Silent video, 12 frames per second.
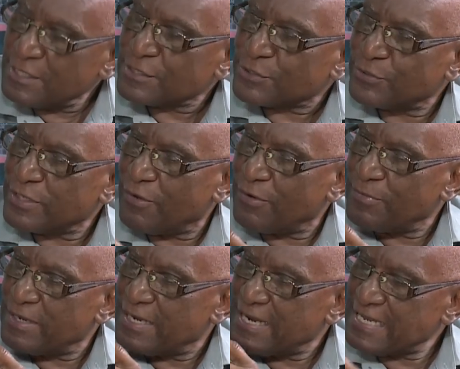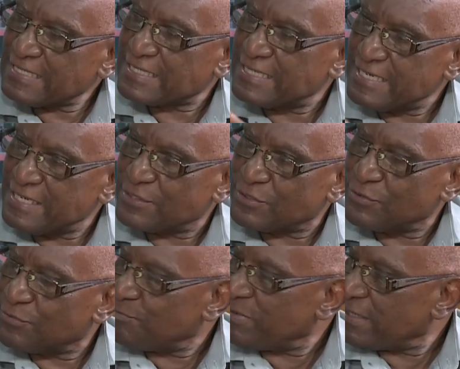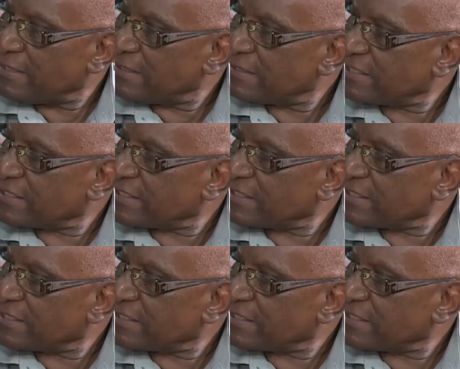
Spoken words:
So there will be less need to build